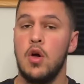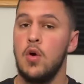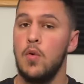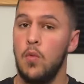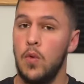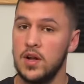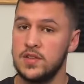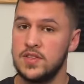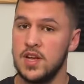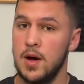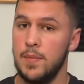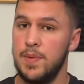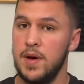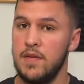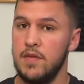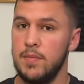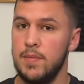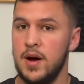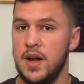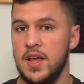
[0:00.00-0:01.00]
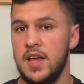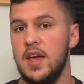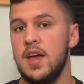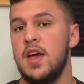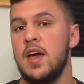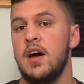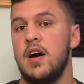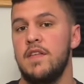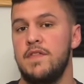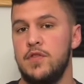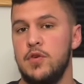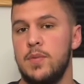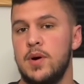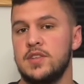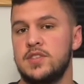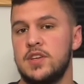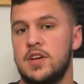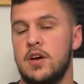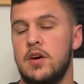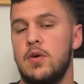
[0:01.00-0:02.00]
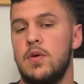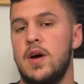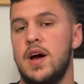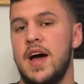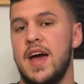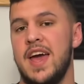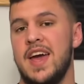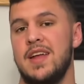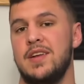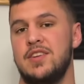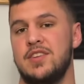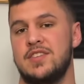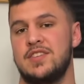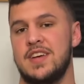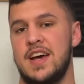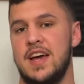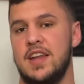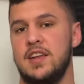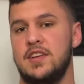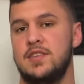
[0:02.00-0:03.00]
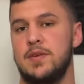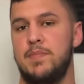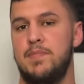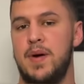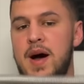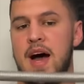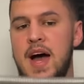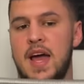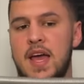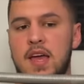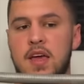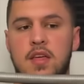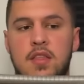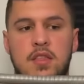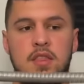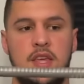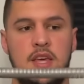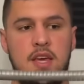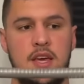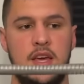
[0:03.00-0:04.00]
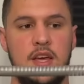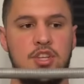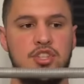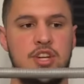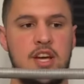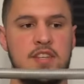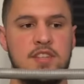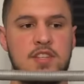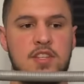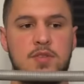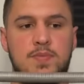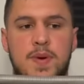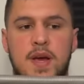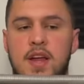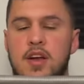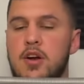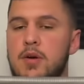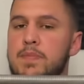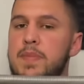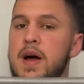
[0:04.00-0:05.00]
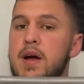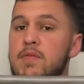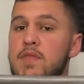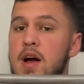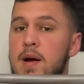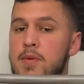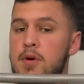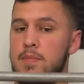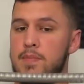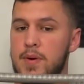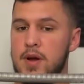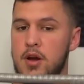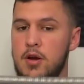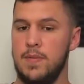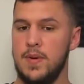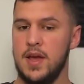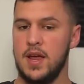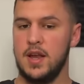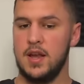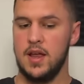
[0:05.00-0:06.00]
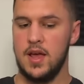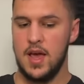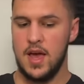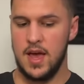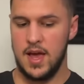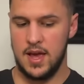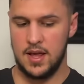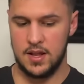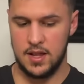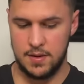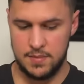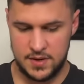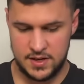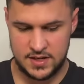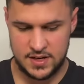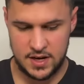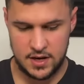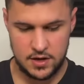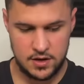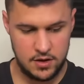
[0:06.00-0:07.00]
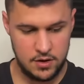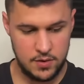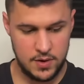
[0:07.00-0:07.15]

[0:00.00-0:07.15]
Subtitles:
What's up, everybody? A few months ago, I had decided to buy the chest expander by Baraban, and let me tell you,